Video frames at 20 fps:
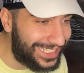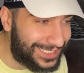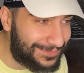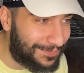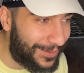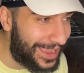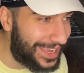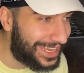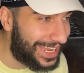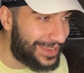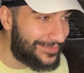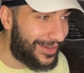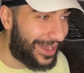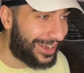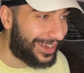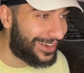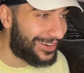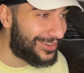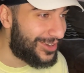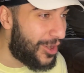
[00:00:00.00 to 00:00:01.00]
This play came
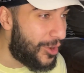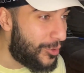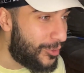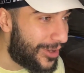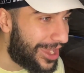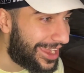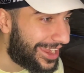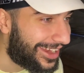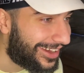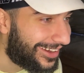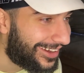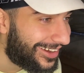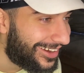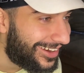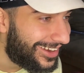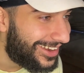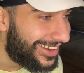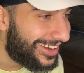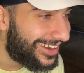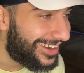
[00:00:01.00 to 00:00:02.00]
out of nowhere.
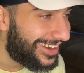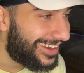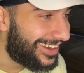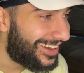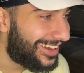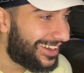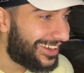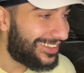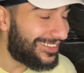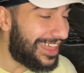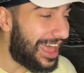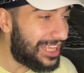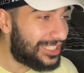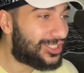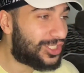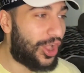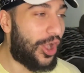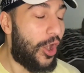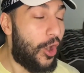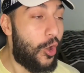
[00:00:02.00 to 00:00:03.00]

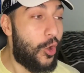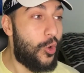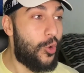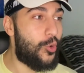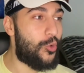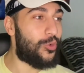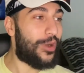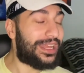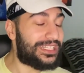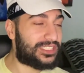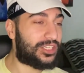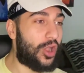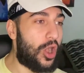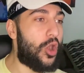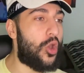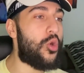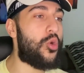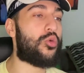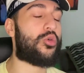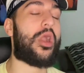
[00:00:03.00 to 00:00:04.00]
Let's go. Let's
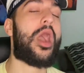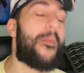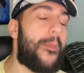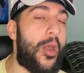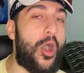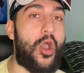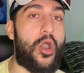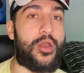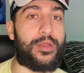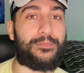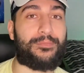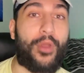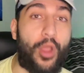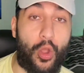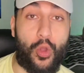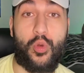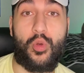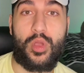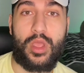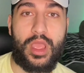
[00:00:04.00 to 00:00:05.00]
go. Come on,
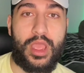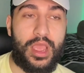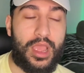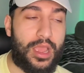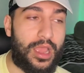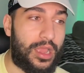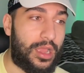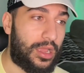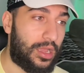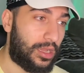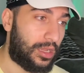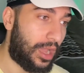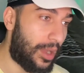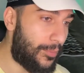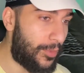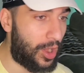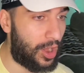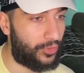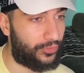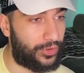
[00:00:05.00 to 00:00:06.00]
bro.
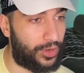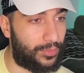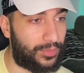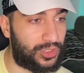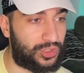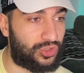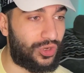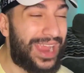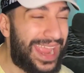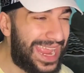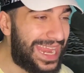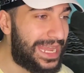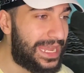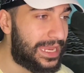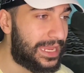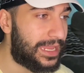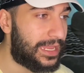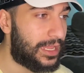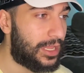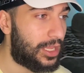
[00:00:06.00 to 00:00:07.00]
Come on, Real
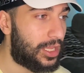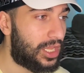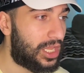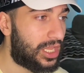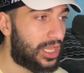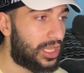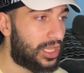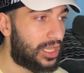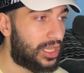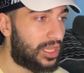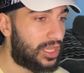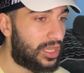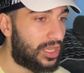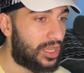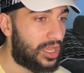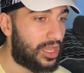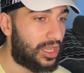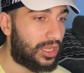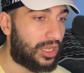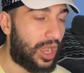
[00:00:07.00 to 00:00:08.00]
Madrid.
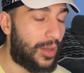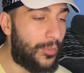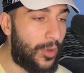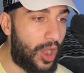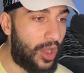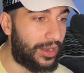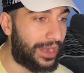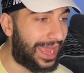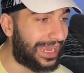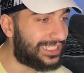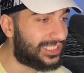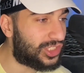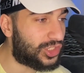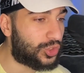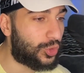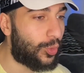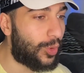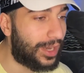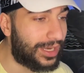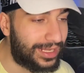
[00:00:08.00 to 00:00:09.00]
Come on. I
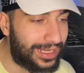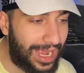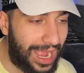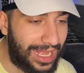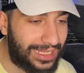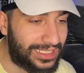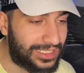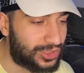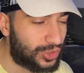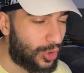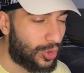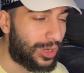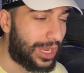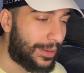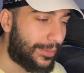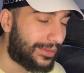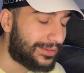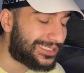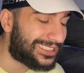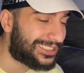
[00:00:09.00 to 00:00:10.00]
swear to God, this whole
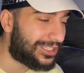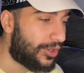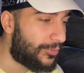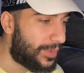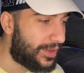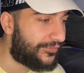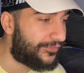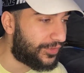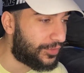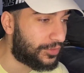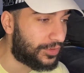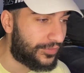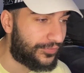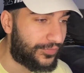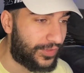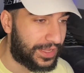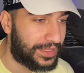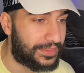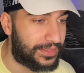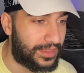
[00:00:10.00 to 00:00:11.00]
game, I've still been feeling the
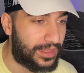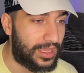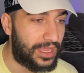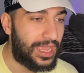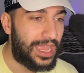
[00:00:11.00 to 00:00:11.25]
faith.